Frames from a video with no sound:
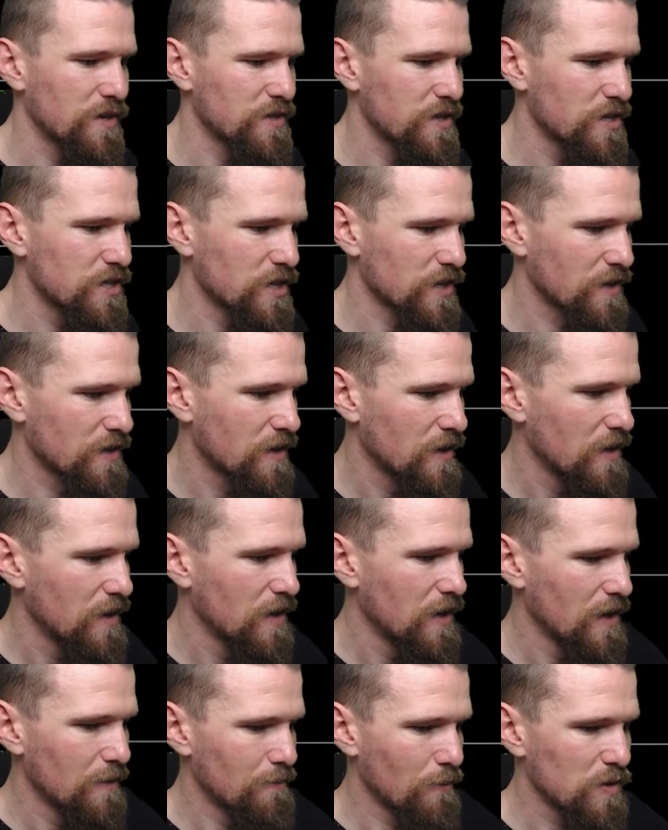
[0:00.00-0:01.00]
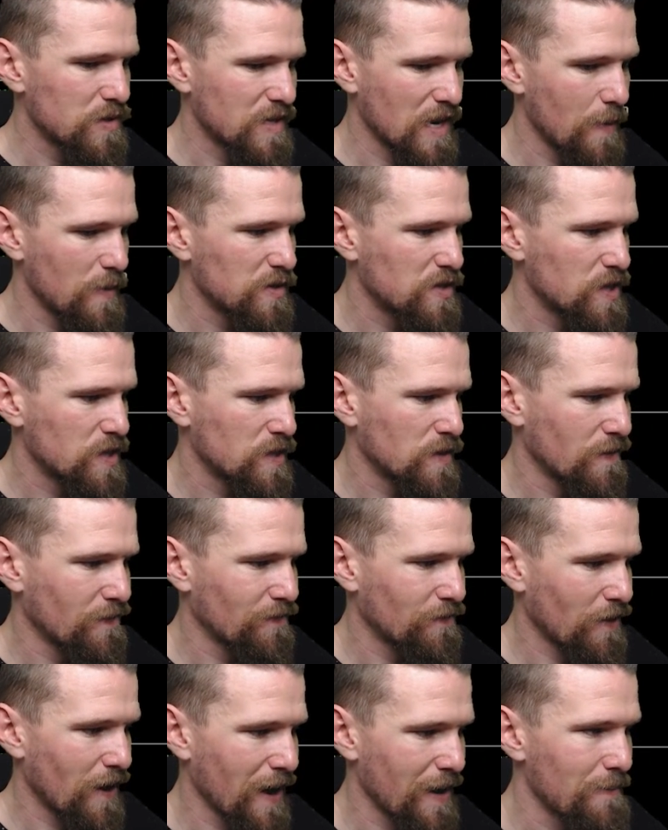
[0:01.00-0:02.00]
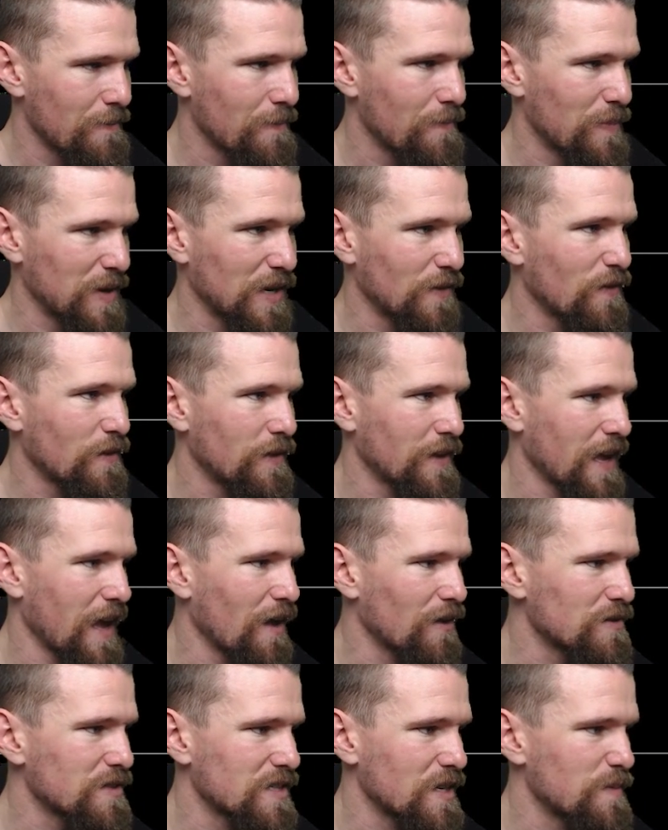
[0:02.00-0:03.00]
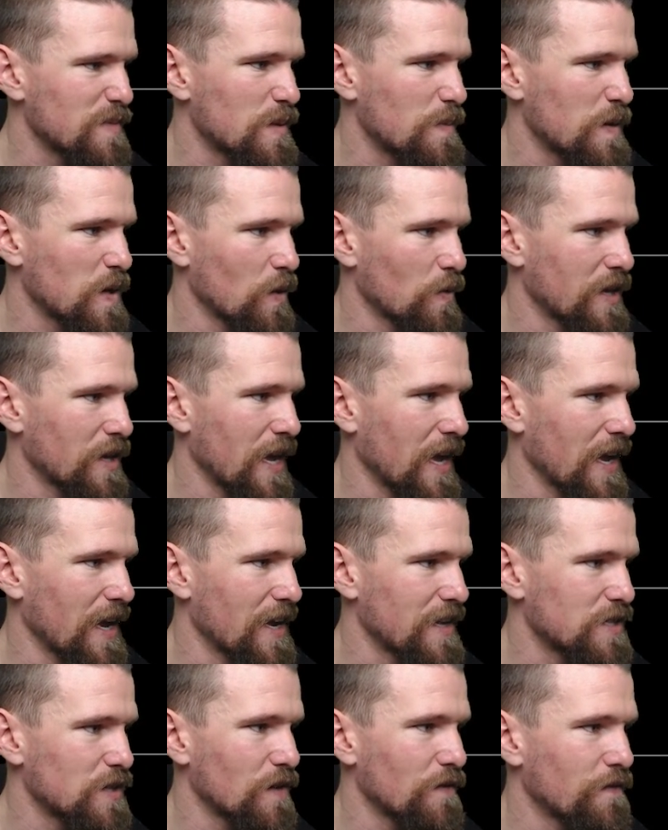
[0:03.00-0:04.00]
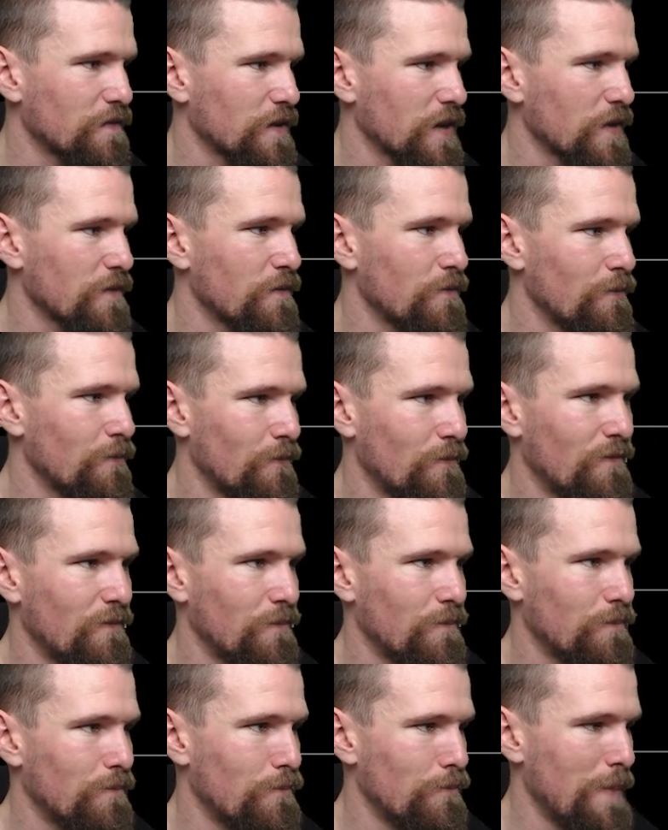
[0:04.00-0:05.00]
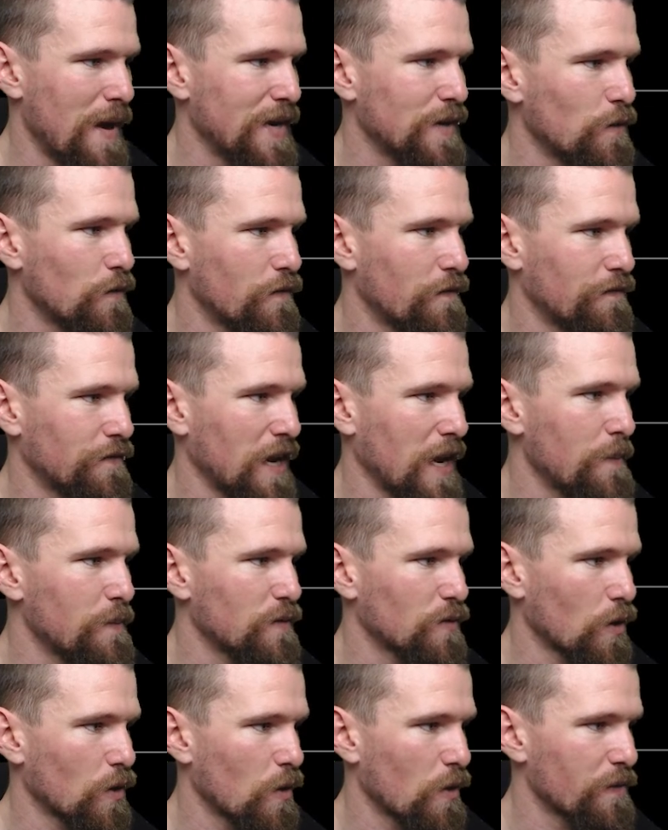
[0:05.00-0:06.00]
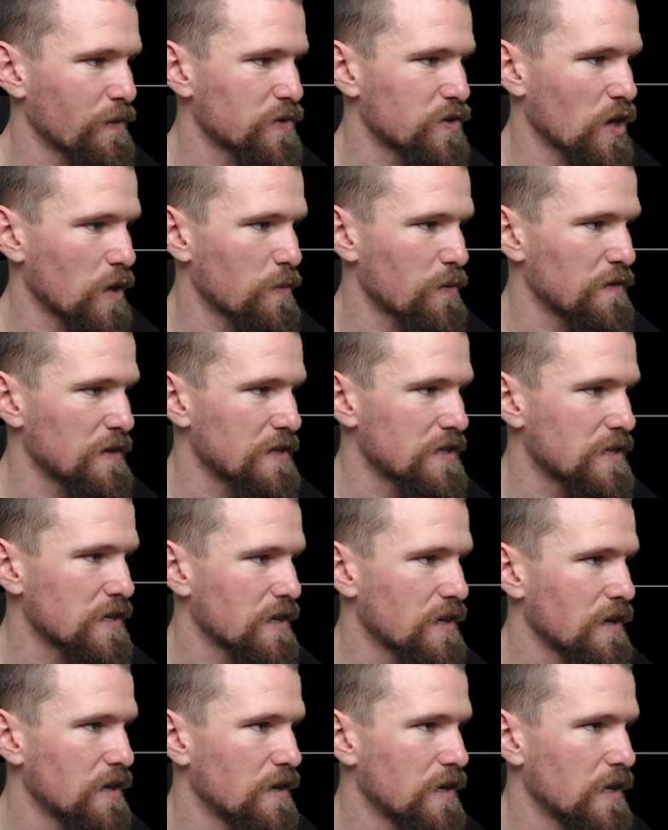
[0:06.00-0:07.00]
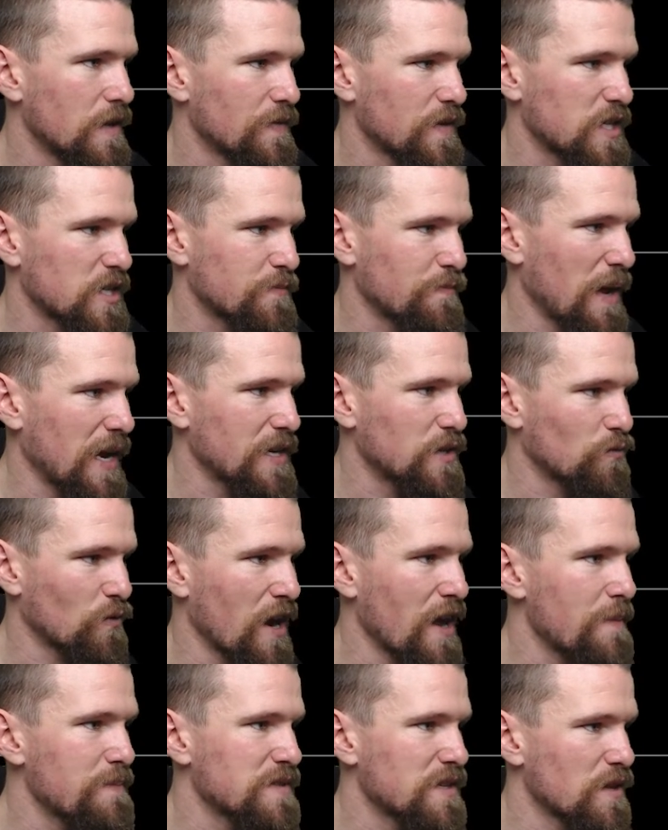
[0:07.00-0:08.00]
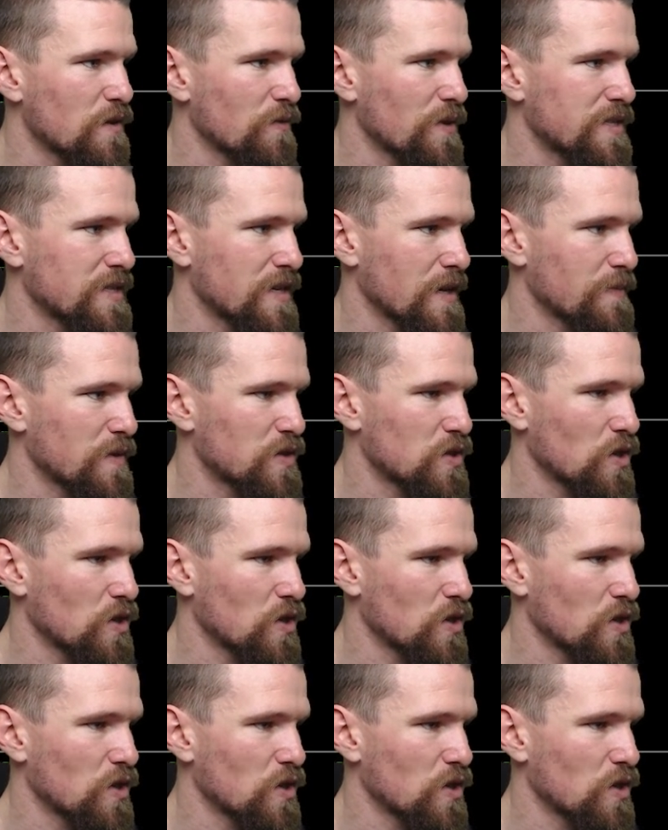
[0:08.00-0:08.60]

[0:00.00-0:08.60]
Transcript: condition. Most damage is the frame, but everything else seems to be okay. It's got a friggin' manual flamethrower on the top of it. The spiked rams and the rest up the